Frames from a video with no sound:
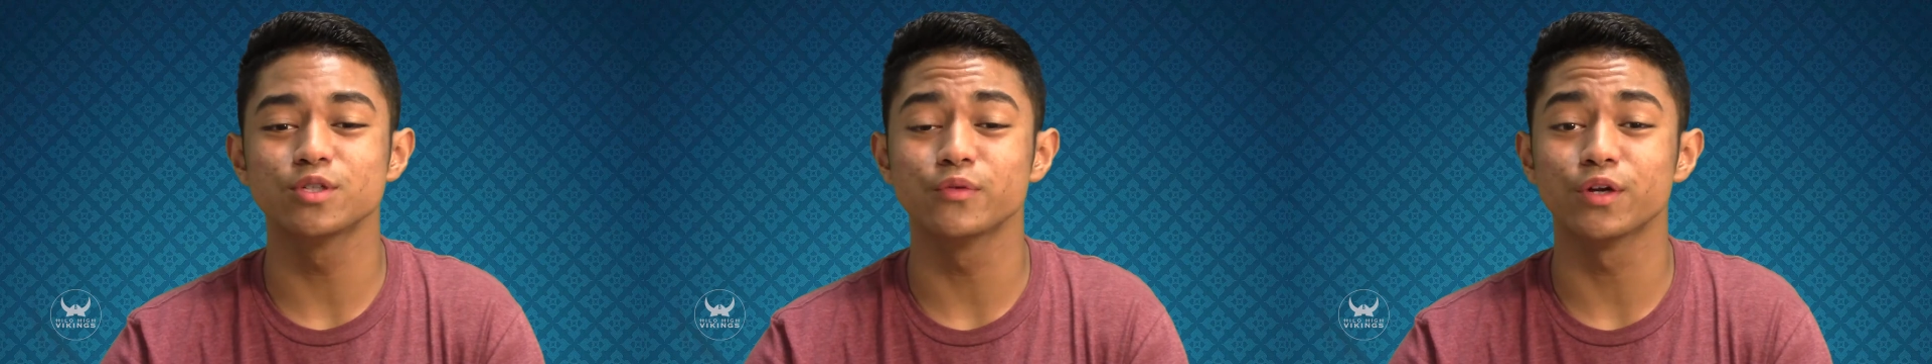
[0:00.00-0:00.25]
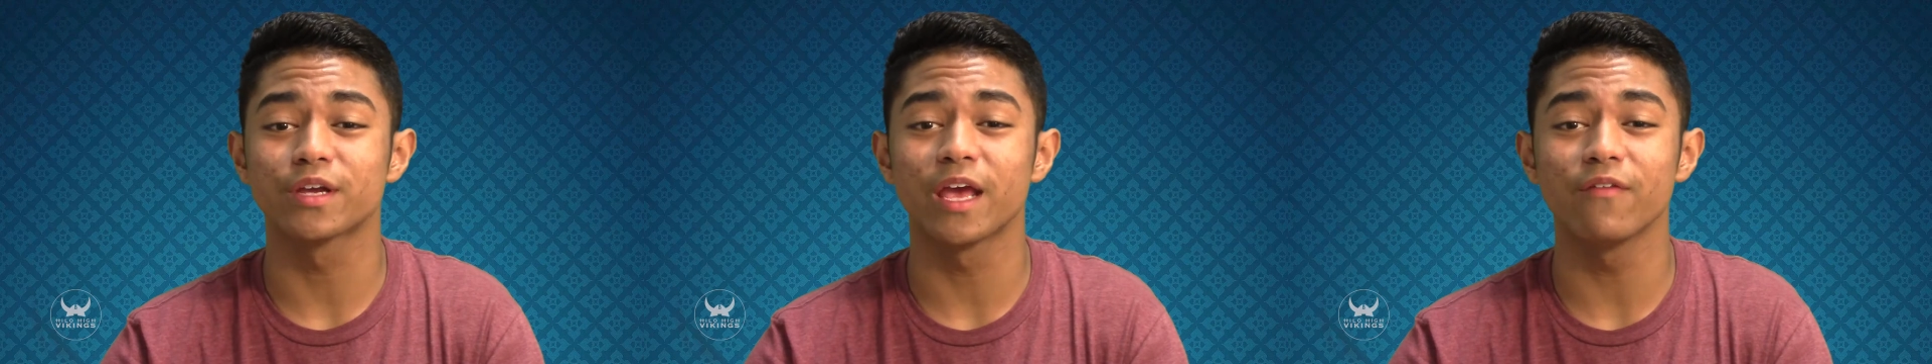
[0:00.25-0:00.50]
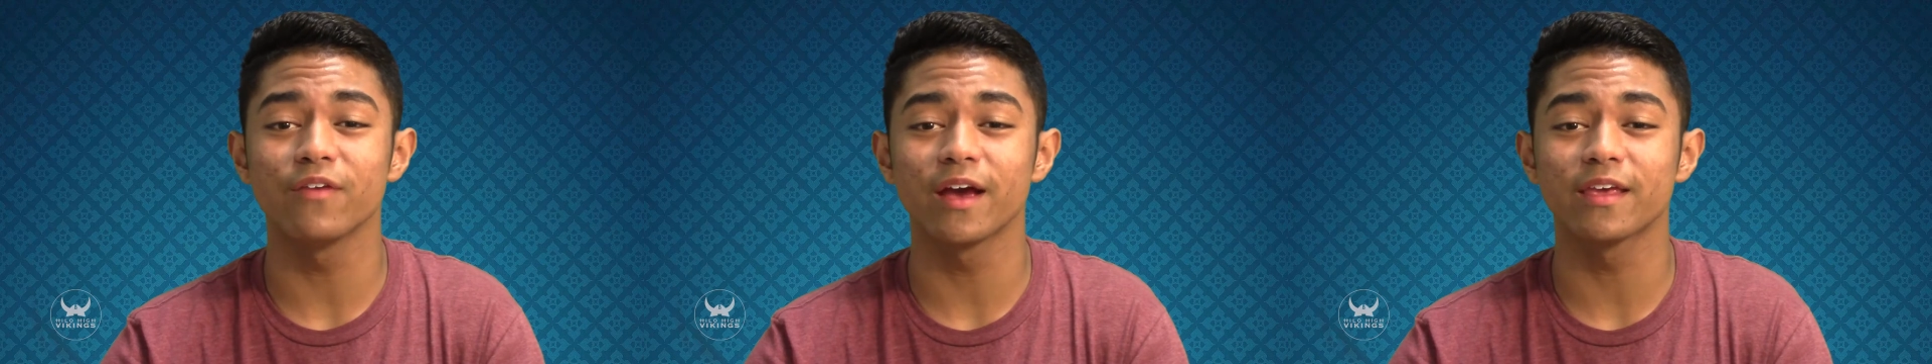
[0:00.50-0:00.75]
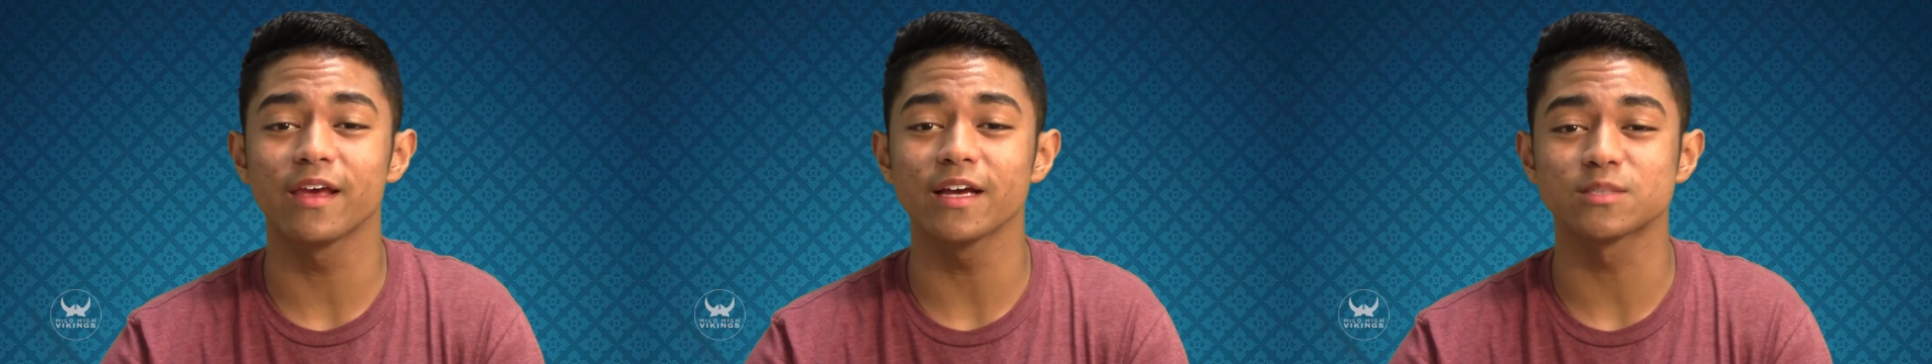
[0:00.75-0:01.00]
to your K V
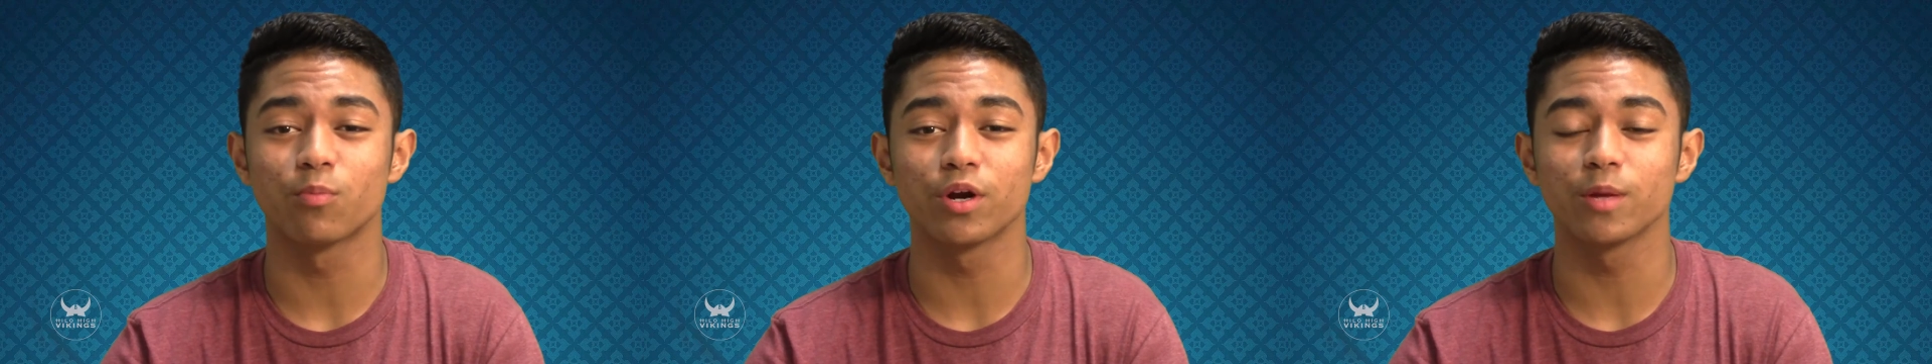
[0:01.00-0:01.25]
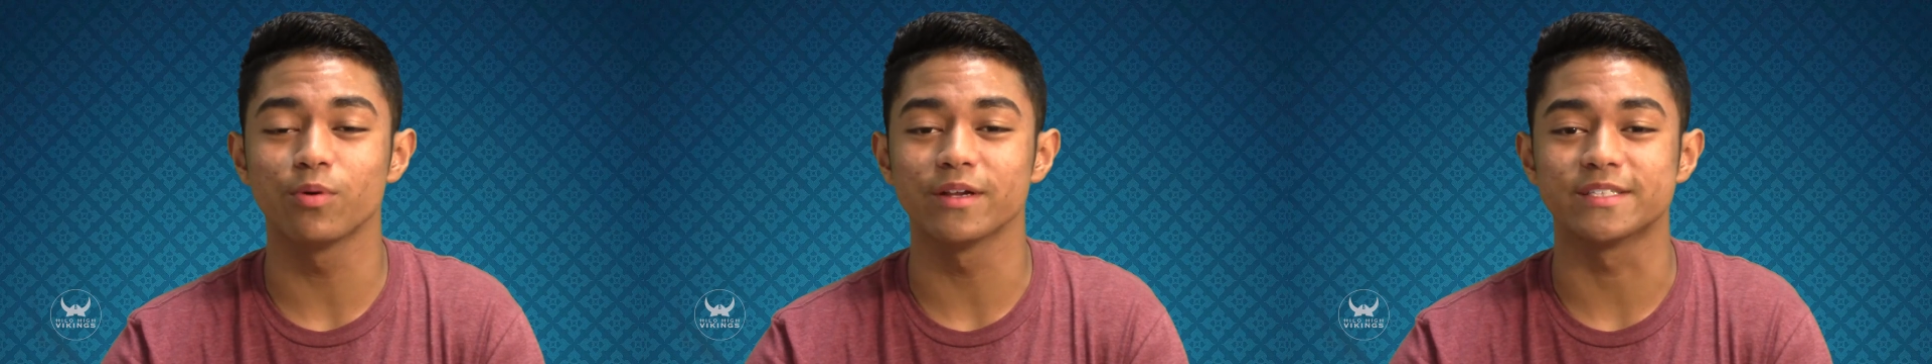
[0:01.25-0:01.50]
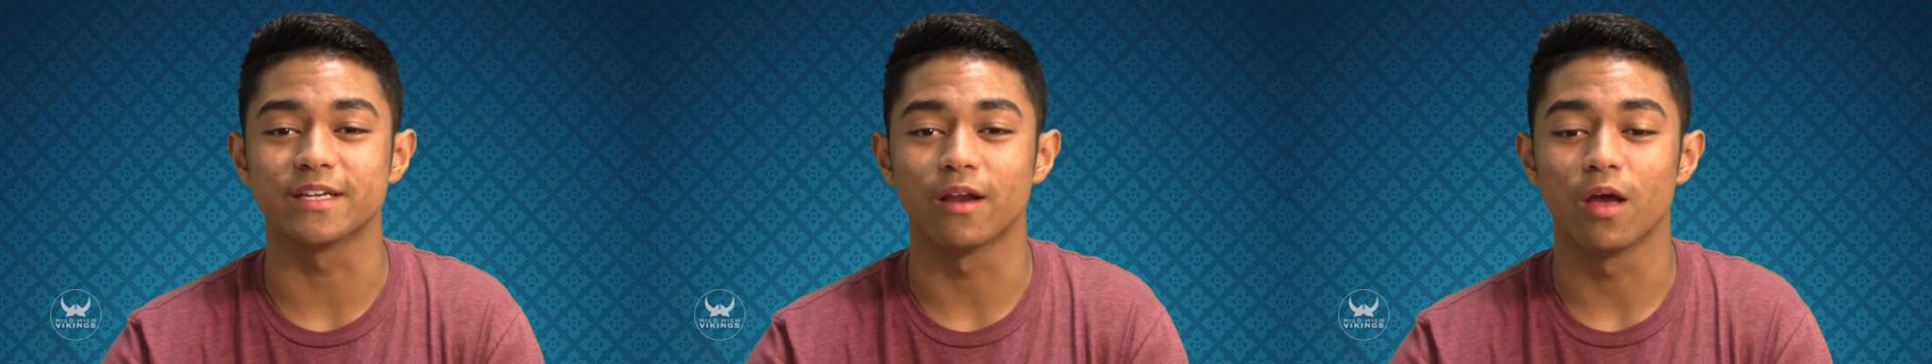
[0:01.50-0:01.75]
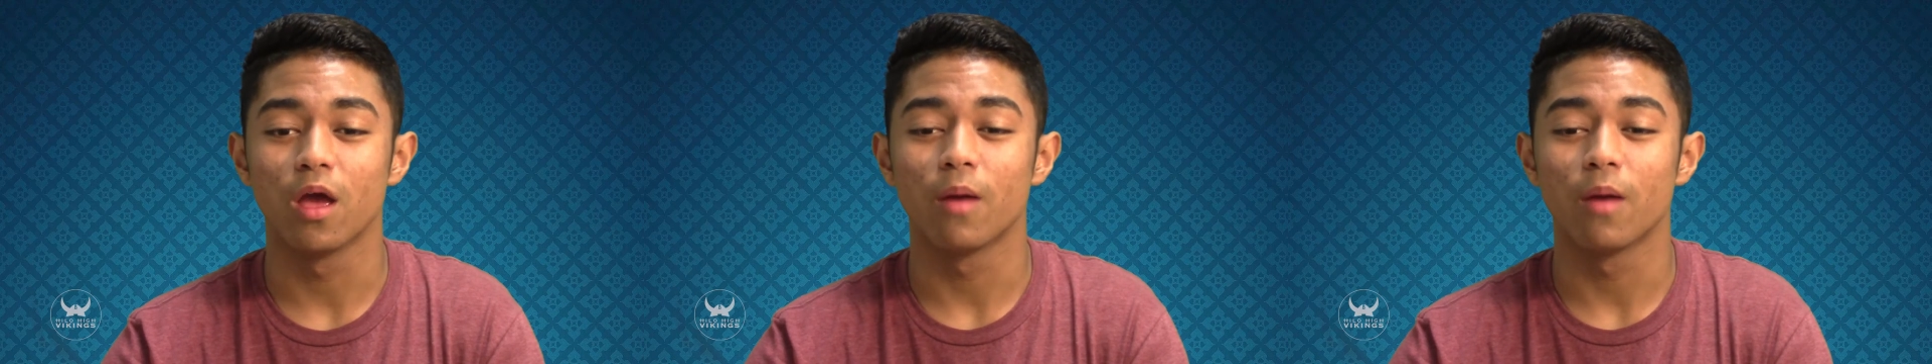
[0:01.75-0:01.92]
I K S Morning Bulletin.